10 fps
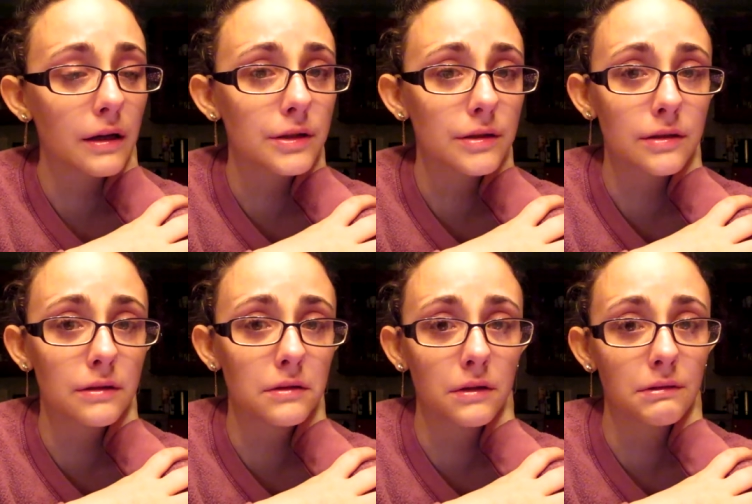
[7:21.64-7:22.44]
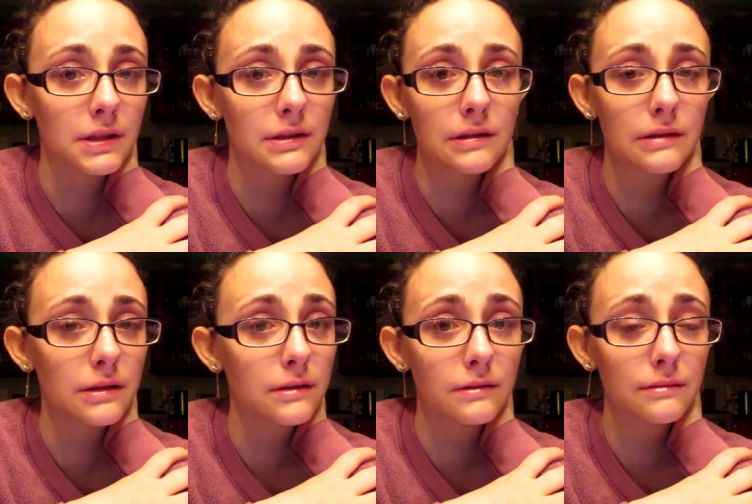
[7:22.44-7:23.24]
just don't know what to do.
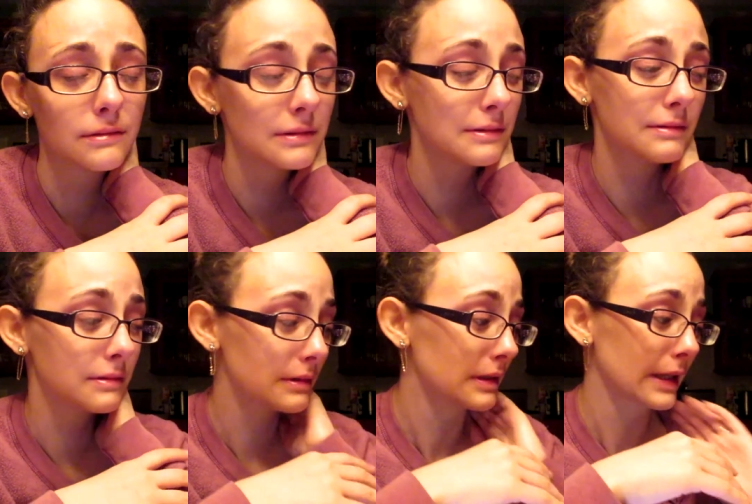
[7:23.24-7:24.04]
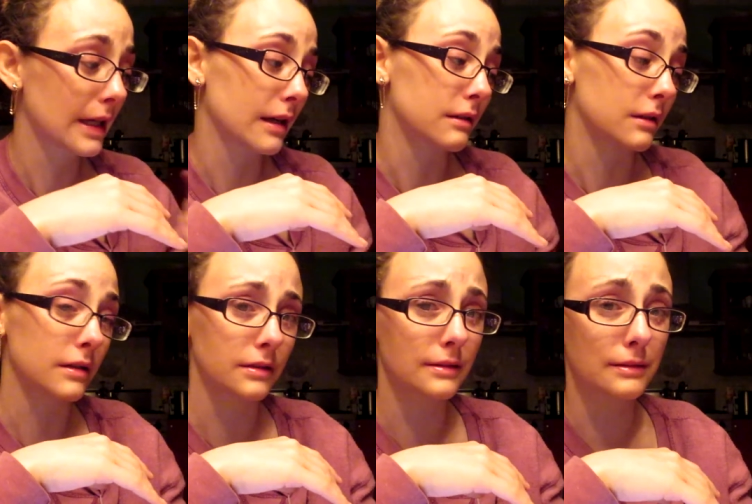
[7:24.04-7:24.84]
Look at
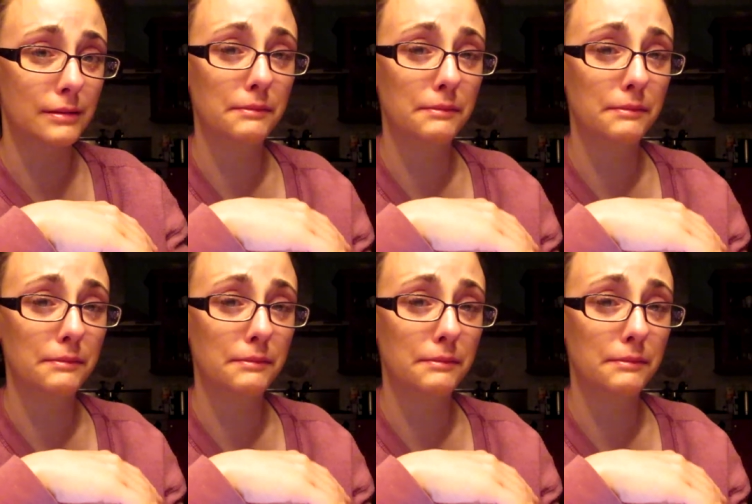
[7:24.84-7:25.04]
all